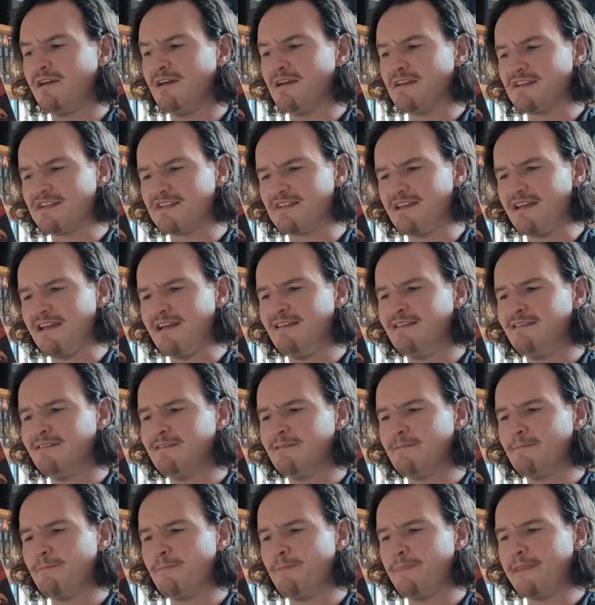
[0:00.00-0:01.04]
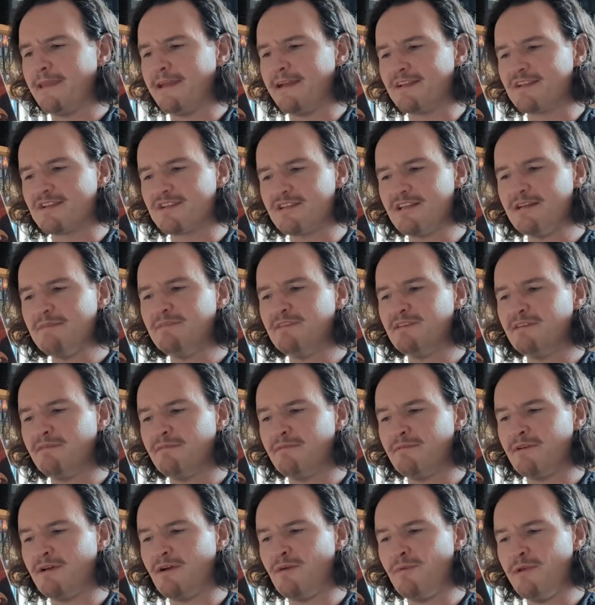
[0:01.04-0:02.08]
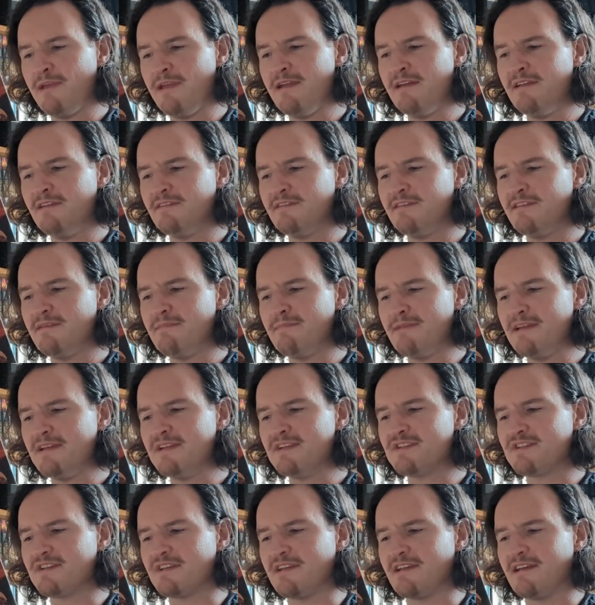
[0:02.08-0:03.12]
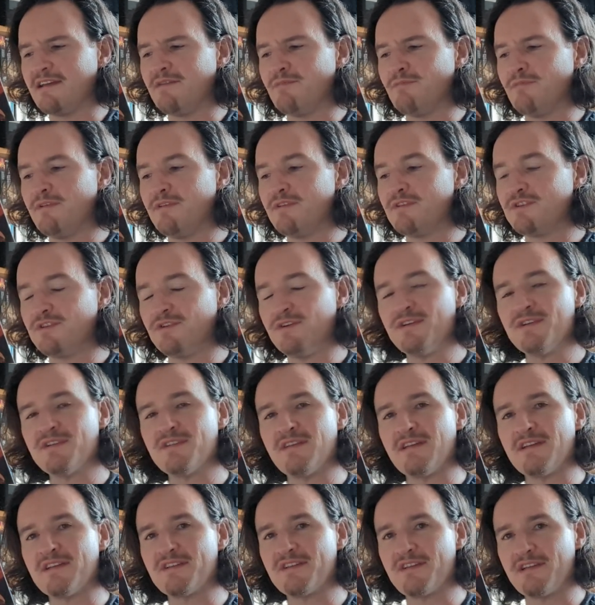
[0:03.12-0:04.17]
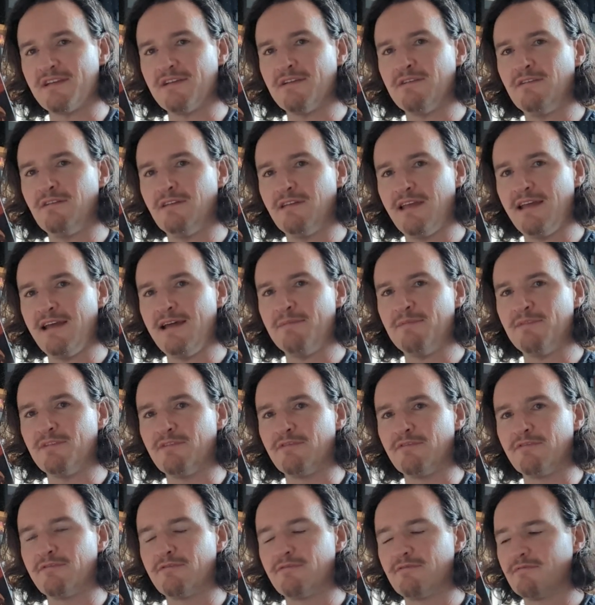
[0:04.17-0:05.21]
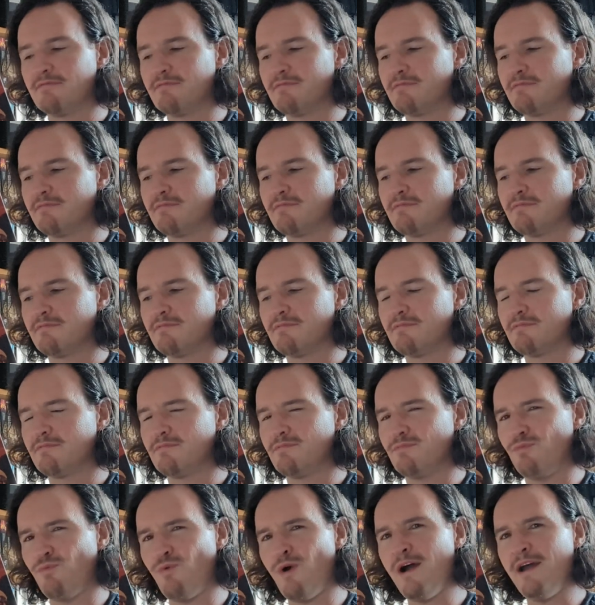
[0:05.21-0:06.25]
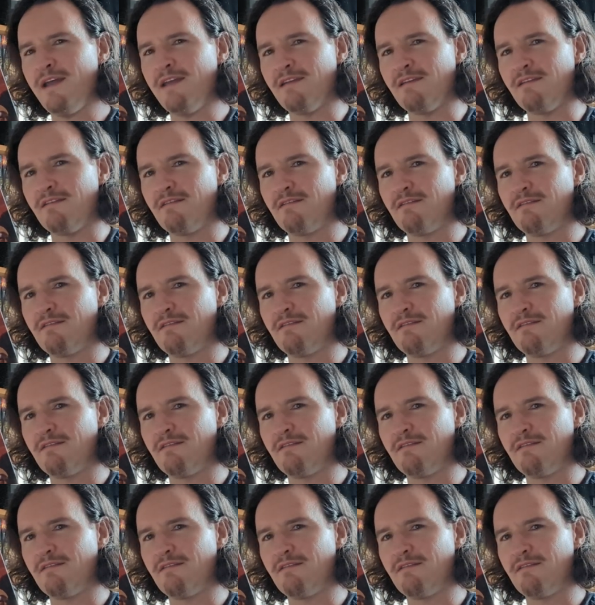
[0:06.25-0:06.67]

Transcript: Instead, they had slipped away into the mists again with just a single captive. Why?